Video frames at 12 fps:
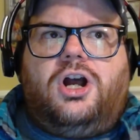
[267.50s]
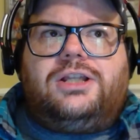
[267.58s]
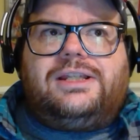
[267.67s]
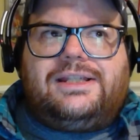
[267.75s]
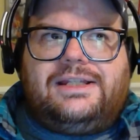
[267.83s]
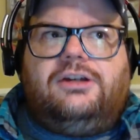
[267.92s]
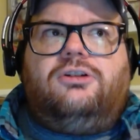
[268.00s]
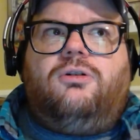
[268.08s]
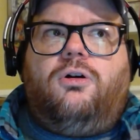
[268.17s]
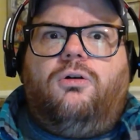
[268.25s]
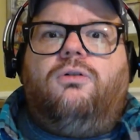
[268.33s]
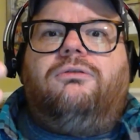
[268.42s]
still
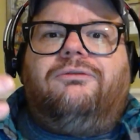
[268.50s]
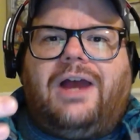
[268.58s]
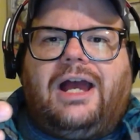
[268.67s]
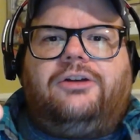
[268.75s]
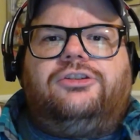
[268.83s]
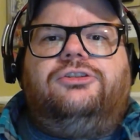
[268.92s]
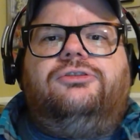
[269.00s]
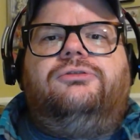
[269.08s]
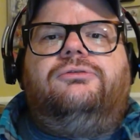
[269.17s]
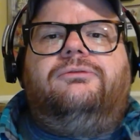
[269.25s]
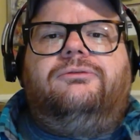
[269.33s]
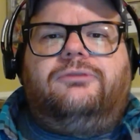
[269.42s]
hold
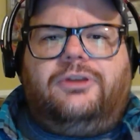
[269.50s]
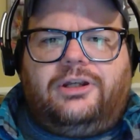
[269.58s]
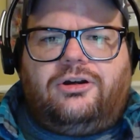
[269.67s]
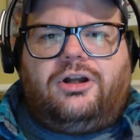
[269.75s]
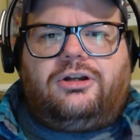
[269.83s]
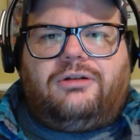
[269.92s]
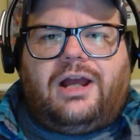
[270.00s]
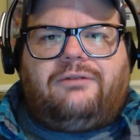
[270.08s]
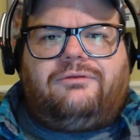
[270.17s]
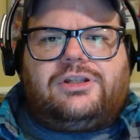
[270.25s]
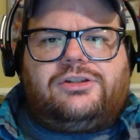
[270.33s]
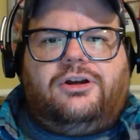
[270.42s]
value for their
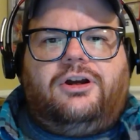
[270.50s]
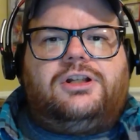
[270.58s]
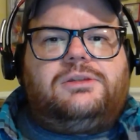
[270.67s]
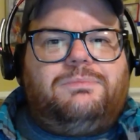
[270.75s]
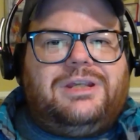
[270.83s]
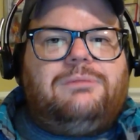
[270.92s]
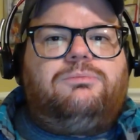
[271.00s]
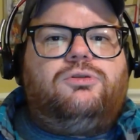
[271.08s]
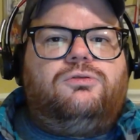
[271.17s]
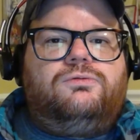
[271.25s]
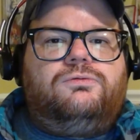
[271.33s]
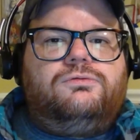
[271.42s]
autographics cards.
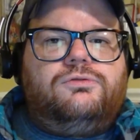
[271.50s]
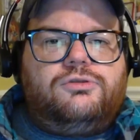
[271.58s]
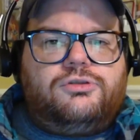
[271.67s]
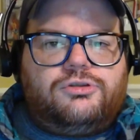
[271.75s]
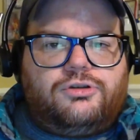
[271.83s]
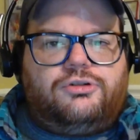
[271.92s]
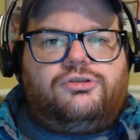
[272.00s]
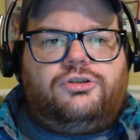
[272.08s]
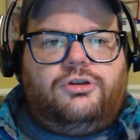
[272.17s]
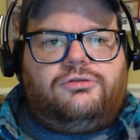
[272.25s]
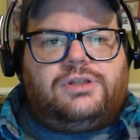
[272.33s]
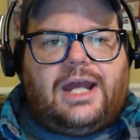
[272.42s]
People search
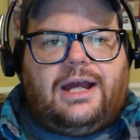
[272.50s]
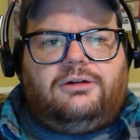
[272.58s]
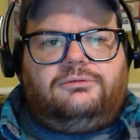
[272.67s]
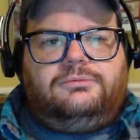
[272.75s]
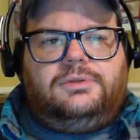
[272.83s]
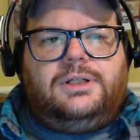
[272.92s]
those out.